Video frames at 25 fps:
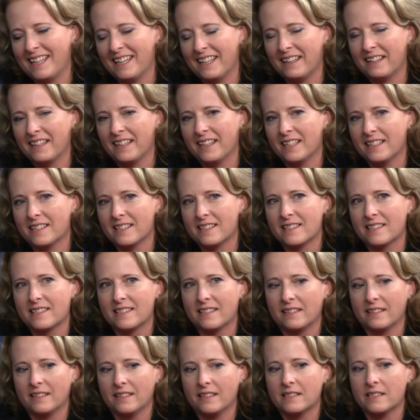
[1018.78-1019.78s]
it's
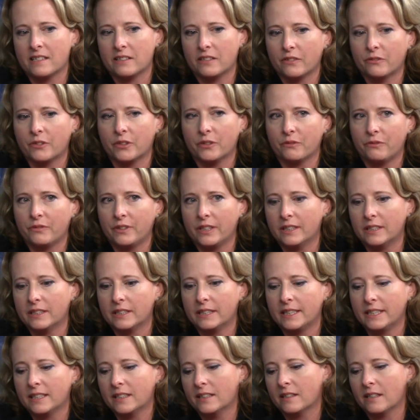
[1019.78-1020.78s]
it's a different
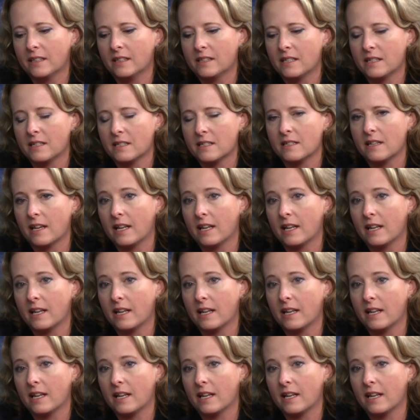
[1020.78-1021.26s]
feeling, and it,